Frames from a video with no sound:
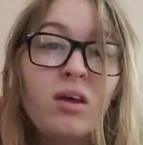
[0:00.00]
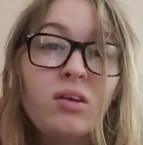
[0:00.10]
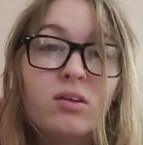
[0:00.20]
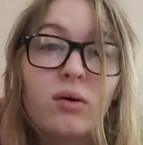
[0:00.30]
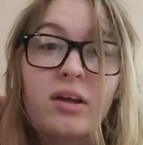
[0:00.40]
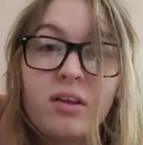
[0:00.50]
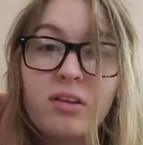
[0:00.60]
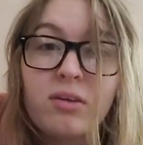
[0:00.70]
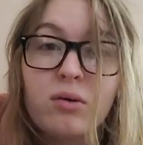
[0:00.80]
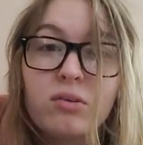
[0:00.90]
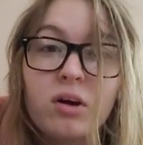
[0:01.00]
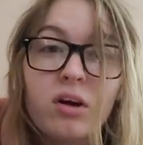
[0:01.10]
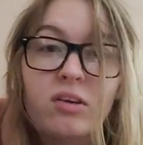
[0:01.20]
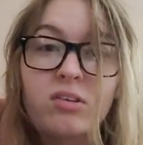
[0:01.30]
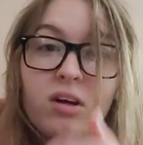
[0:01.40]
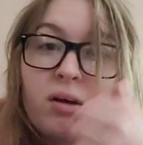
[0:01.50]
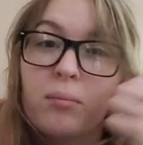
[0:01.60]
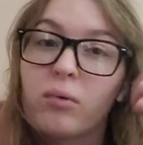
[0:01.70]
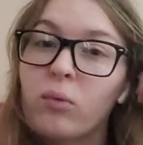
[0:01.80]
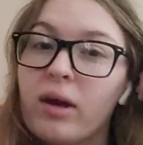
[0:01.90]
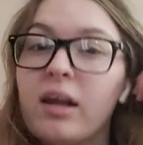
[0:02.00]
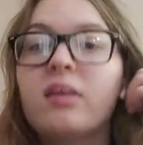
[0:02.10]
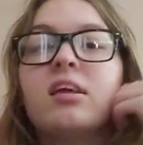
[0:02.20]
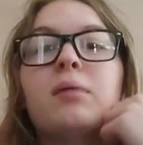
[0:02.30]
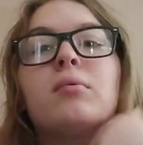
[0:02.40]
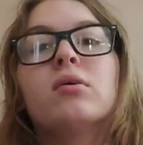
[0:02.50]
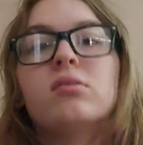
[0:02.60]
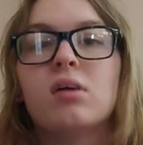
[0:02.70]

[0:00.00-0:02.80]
So I think those are some great examples